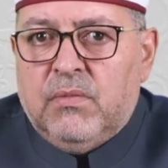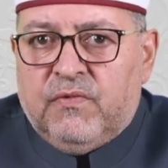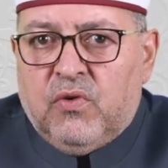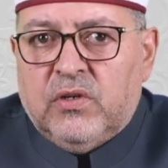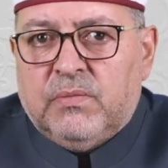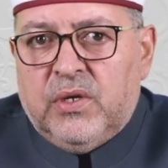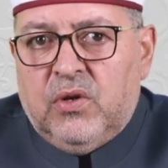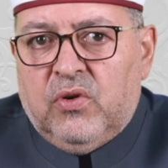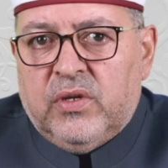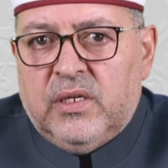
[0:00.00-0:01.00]
Of course,
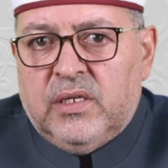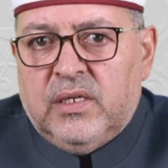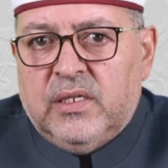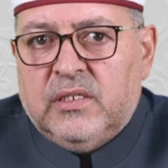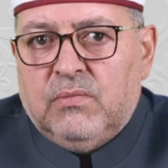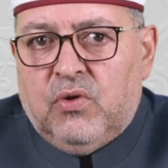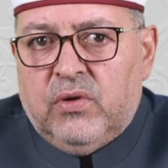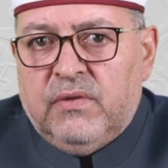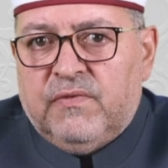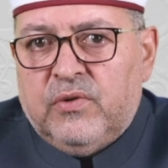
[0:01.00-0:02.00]
below here is
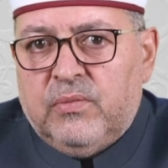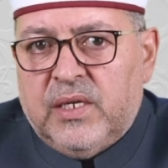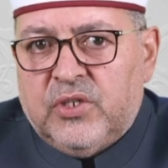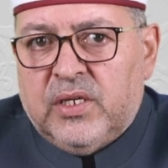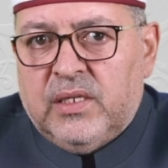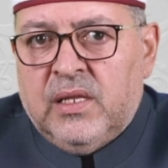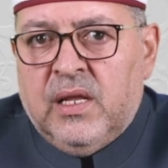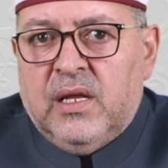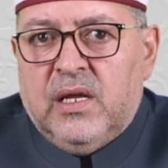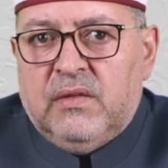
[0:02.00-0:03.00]
more information
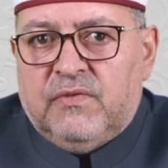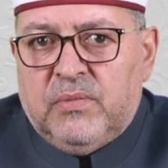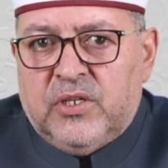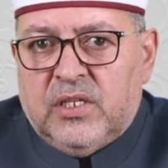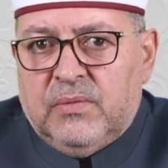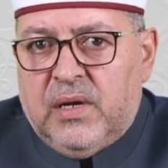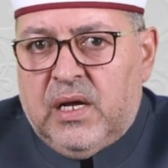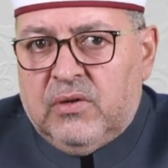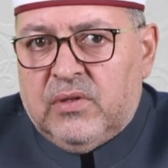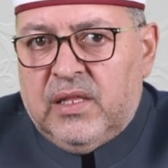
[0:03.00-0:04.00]

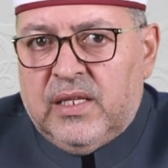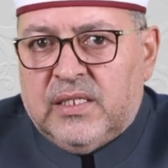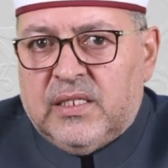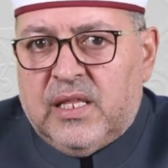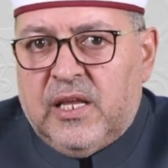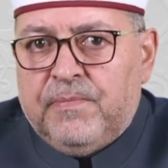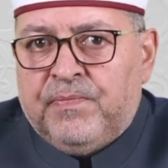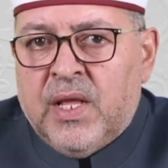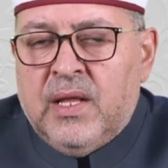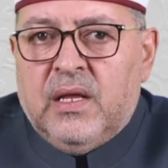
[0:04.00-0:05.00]
about this theme.
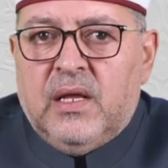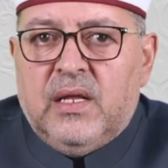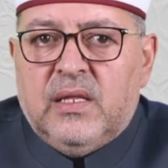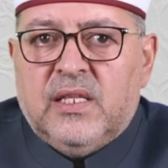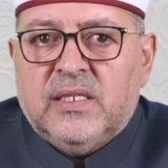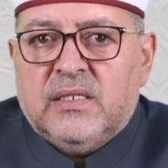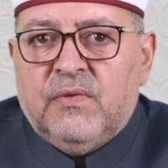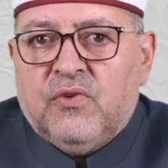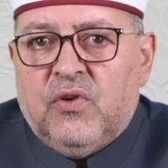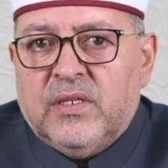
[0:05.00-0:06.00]
This,
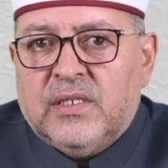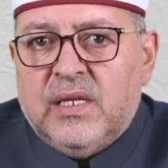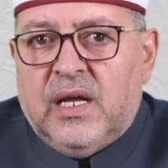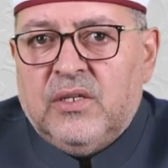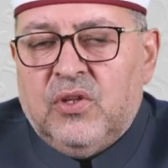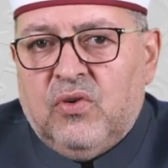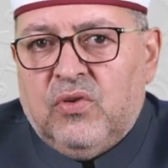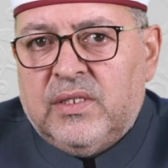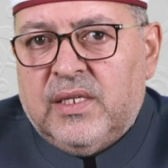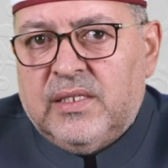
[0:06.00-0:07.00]
of course, I know
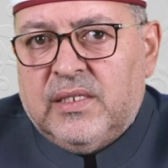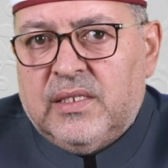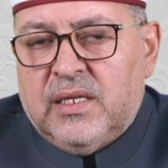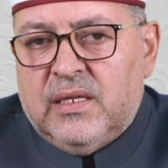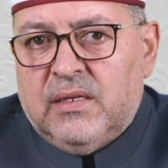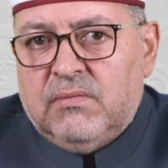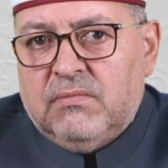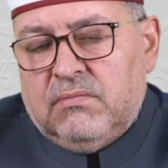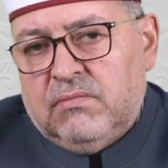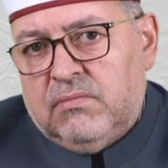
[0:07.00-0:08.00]
it is.
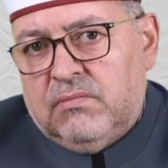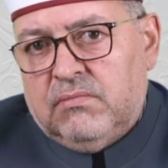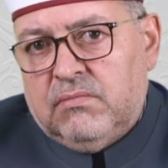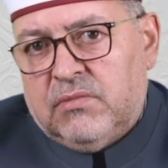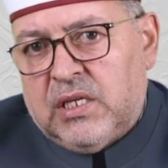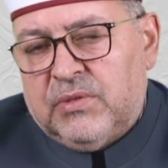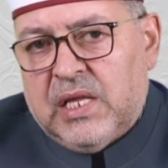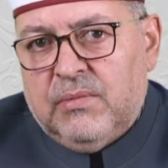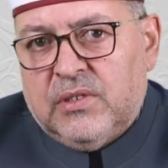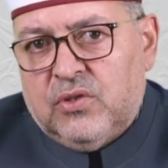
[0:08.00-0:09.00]

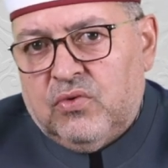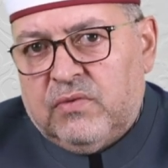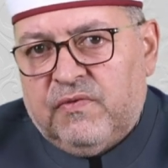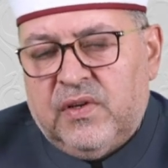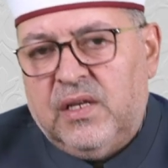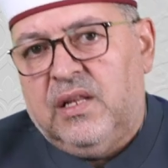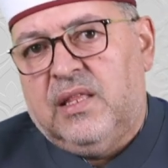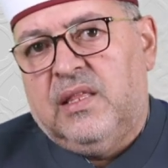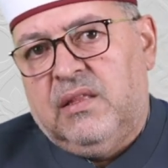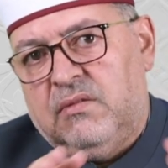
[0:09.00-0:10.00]
Sometimes you feel
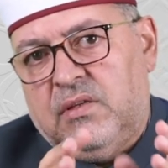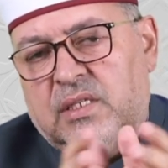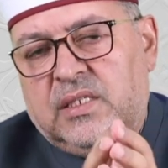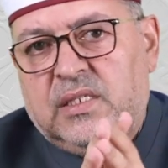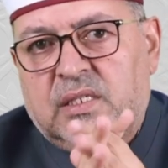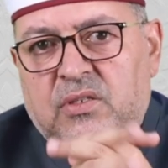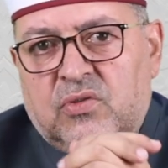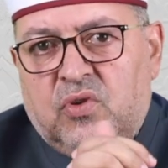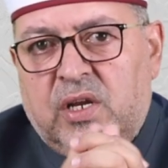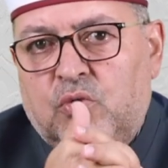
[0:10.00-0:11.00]
it is
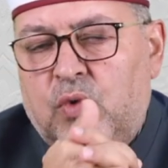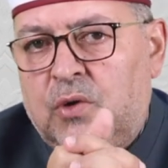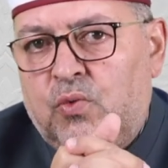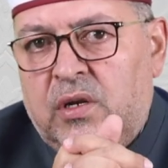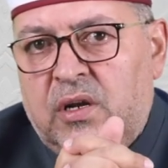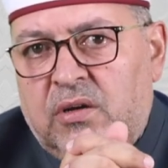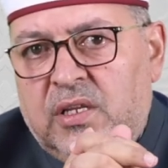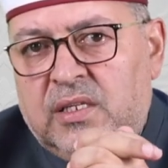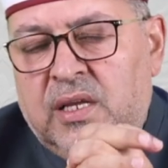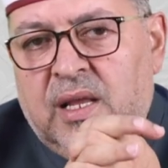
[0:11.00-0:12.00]
strange why we learn
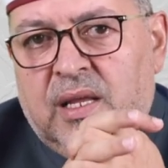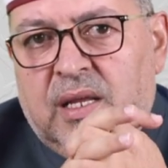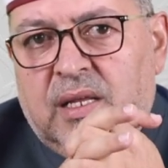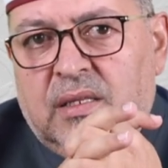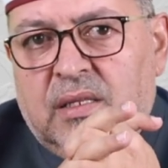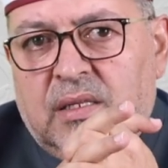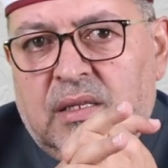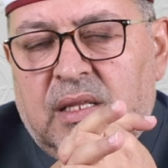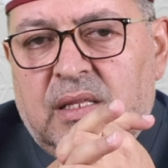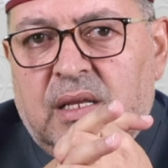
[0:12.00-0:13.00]
it.
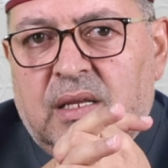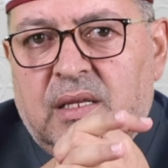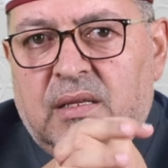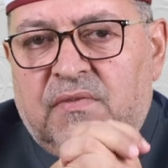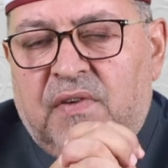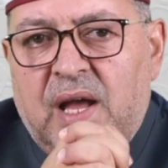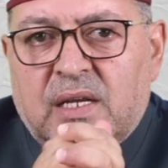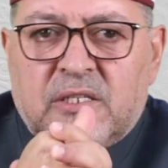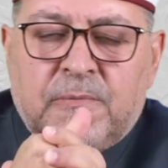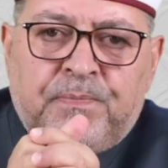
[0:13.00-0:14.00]
In
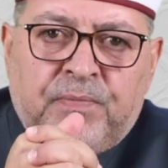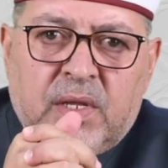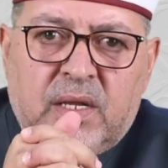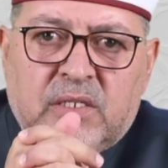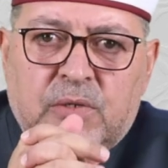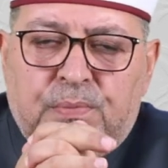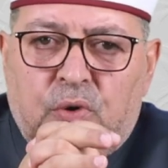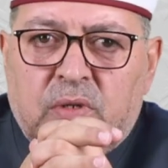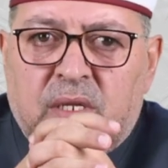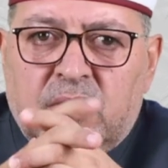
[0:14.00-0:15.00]
fact, it's
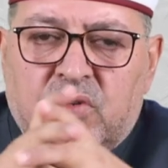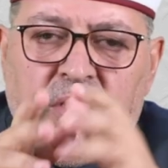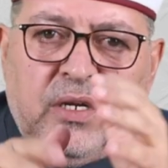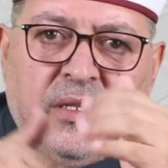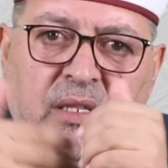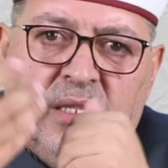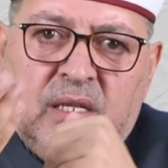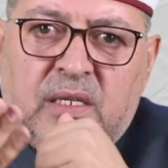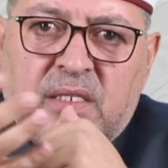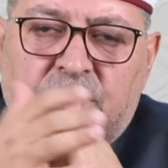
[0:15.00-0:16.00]
important to learn
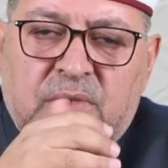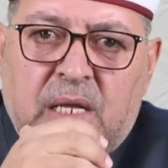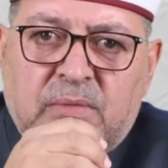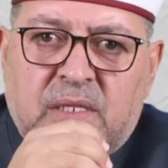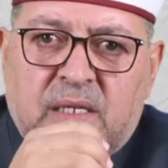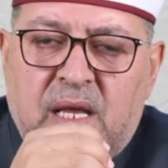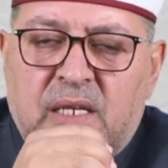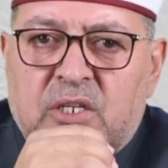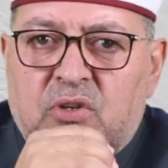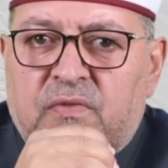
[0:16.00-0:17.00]
sometimes the
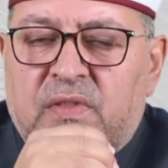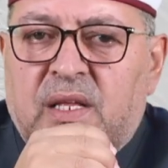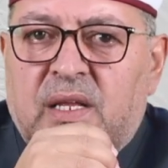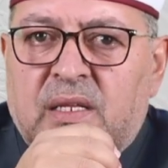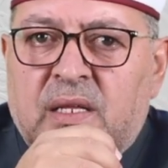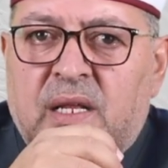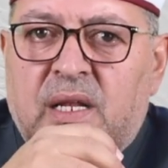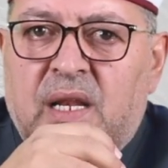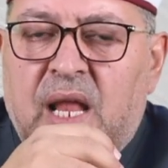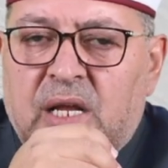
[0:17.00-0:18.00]
culture of the
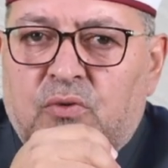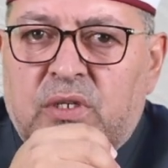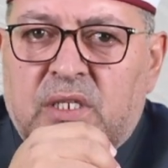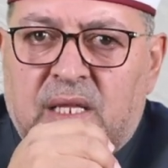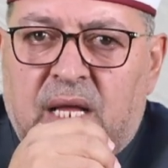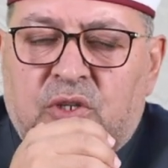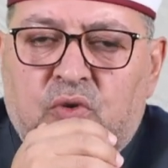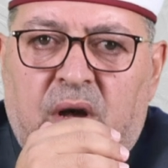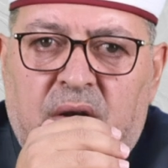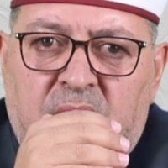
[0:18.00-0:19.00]
language that
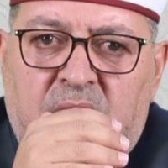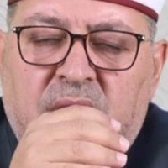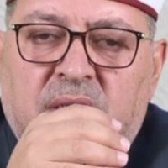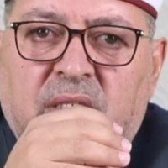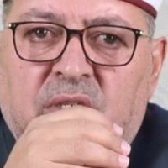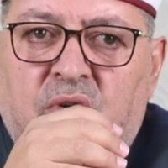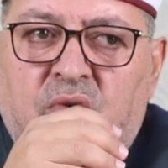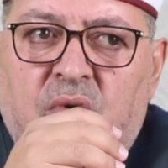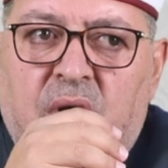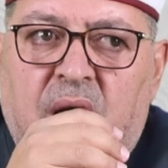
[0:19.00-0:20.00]
you are learning.
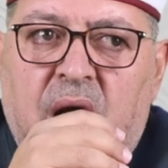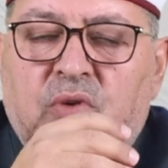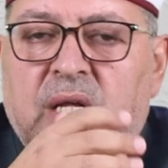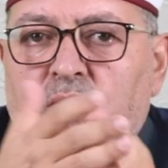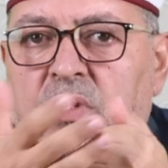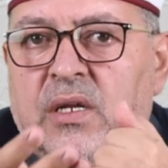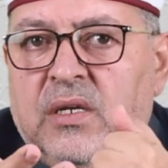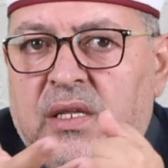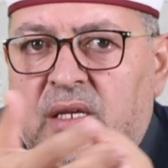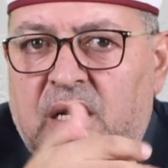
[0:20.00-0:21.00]
So how can we
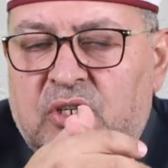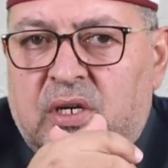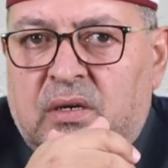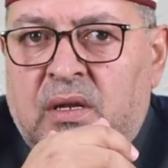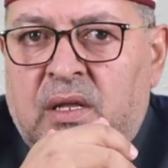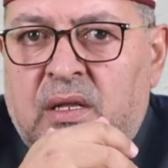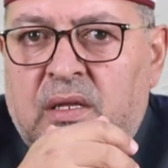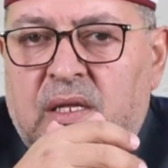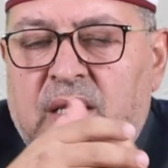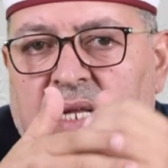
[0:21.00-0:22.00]
learn the culture?
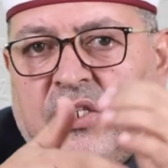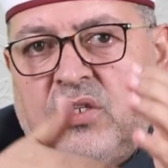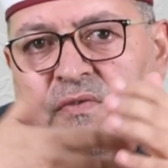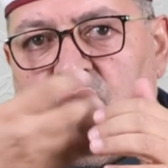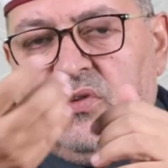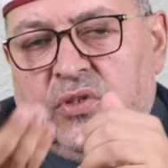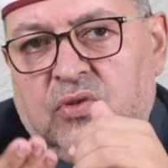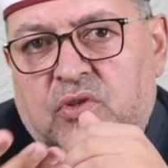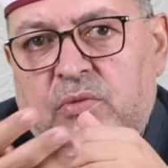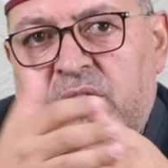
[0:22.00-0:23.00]
In addition, of course,
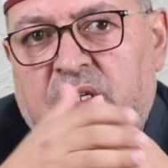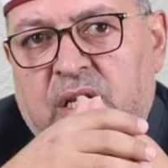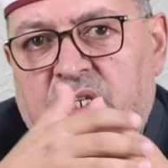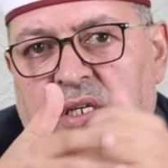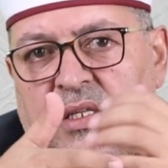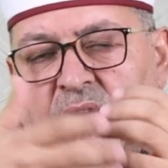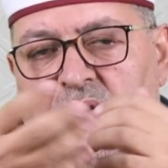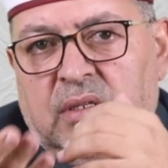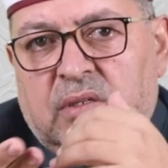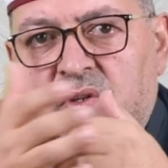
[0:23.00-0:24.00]
to communication
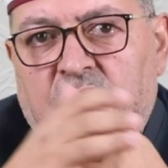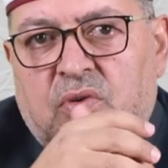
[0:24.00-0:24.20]
and